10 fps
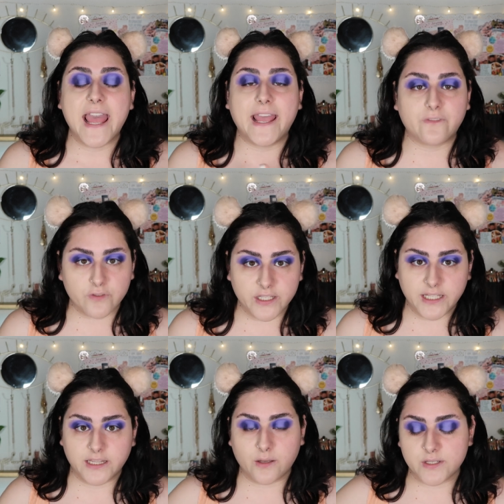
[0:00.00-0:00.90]

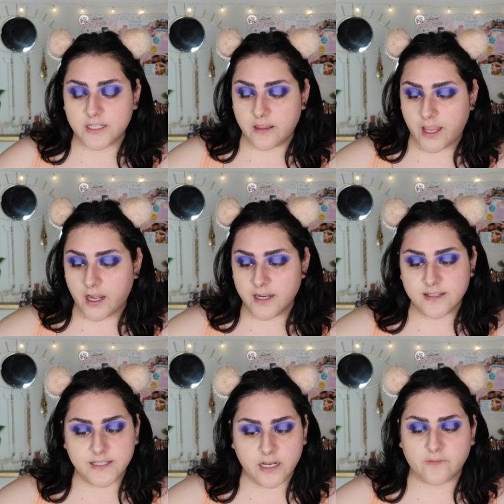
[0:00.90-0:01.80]
everything that was in there
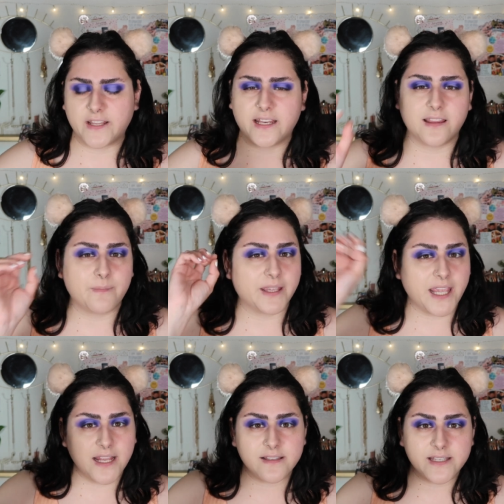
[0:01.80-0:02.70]
instead of letting the
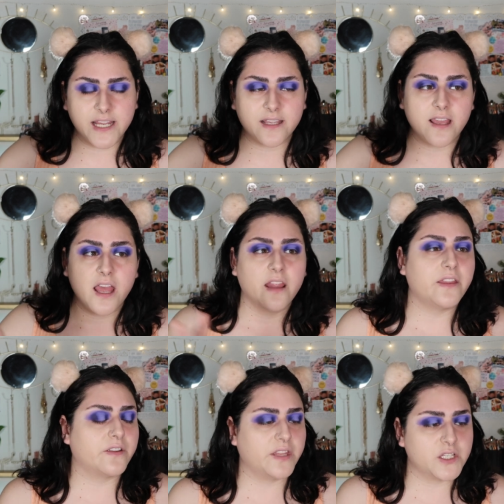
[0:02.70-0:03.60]
McCann's take
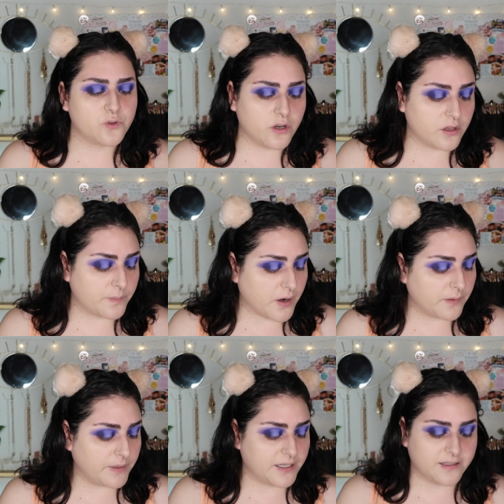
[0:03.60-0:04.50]
their things to another
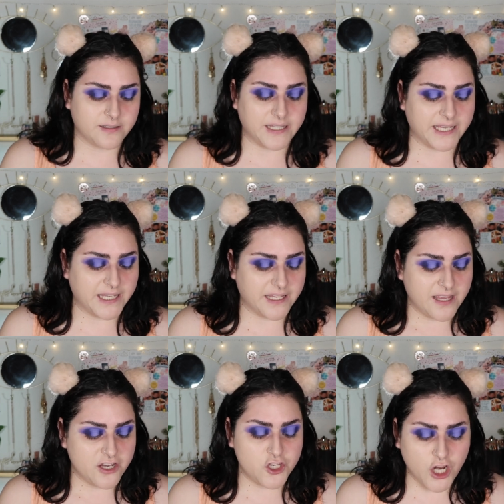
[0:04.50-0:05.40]
apartment, like
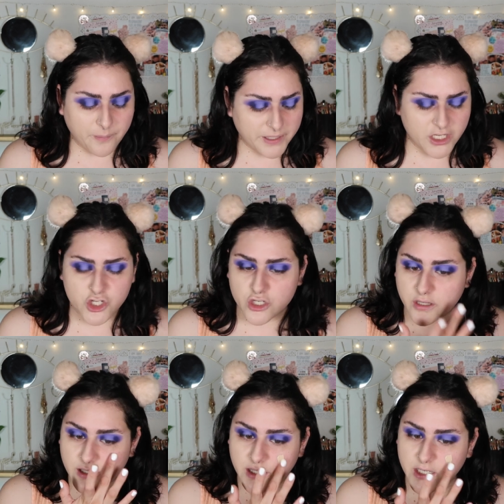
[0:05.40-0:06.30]
not making sure
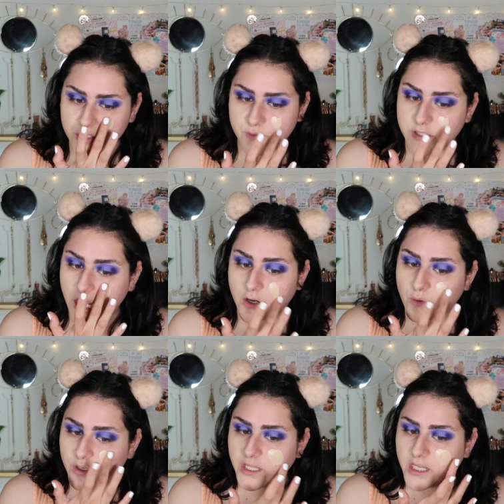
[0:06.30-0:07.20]
the cleaners were not
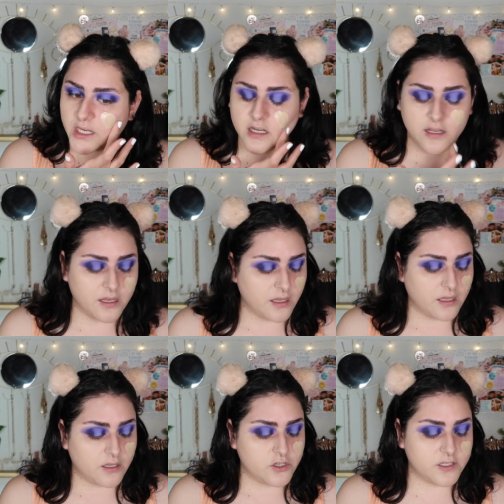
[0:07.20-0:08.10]
going in.
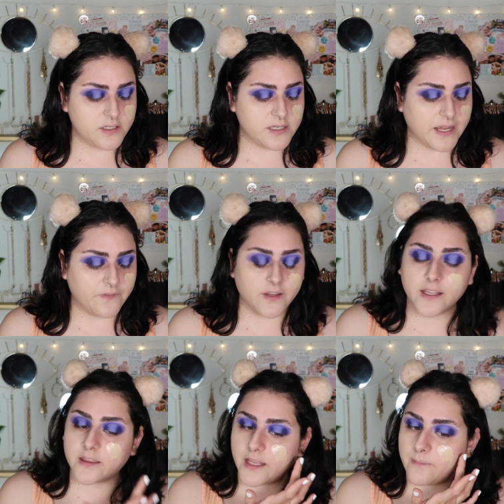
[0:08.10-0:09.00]
Just, I feel
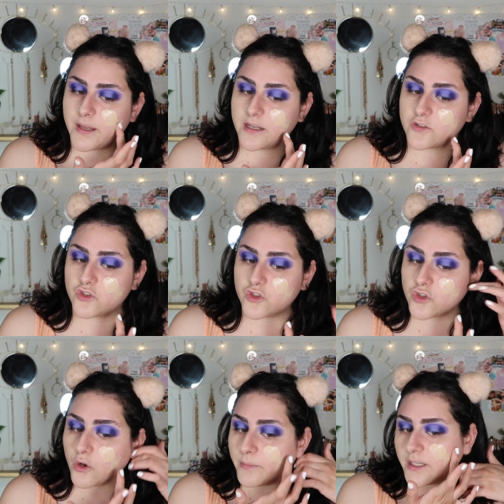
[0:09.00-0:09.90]
like they made
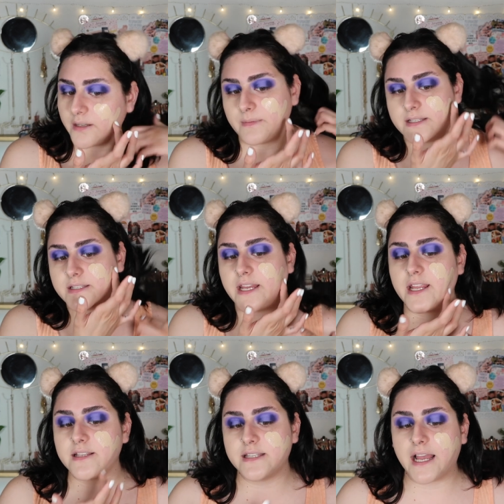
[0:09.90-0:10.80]
so many
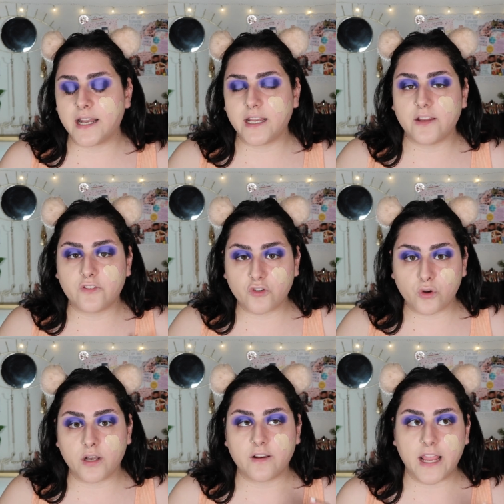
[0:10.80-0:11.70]
mistakes that it
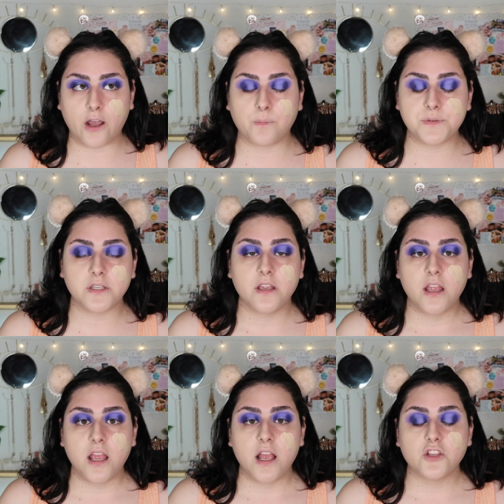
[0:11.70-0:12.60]
could have helped
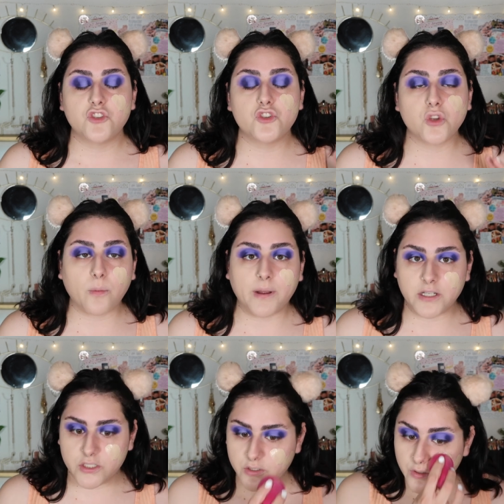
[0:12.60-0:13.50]
so
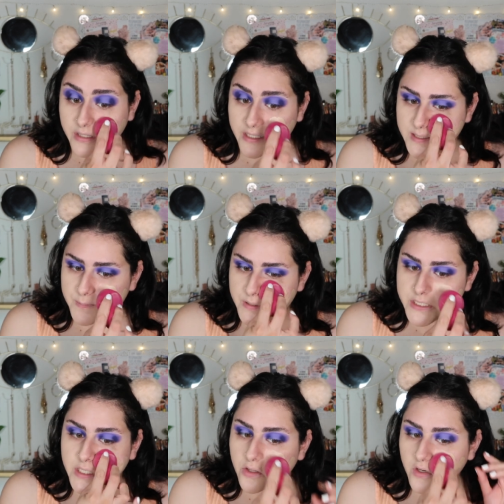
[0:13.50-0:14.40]
much to this
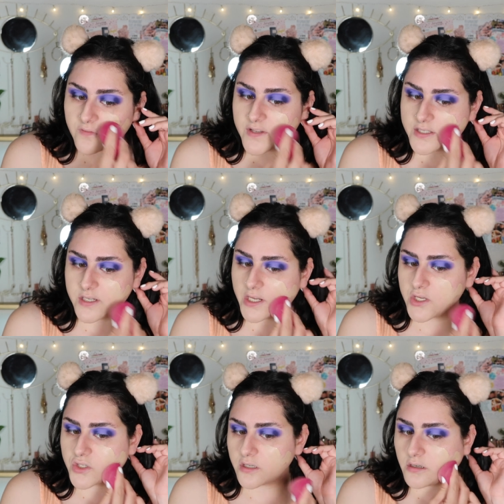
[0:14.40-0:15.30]
particular
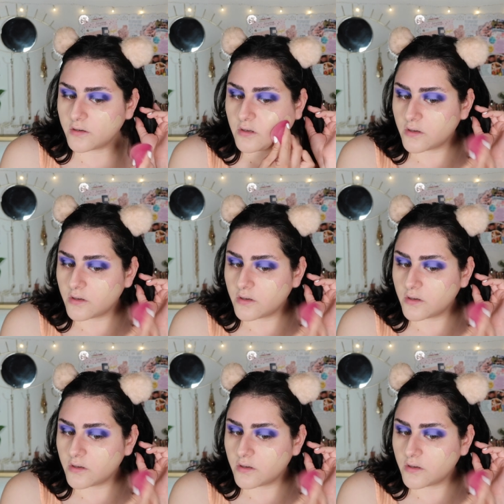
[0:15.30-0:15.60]
investigation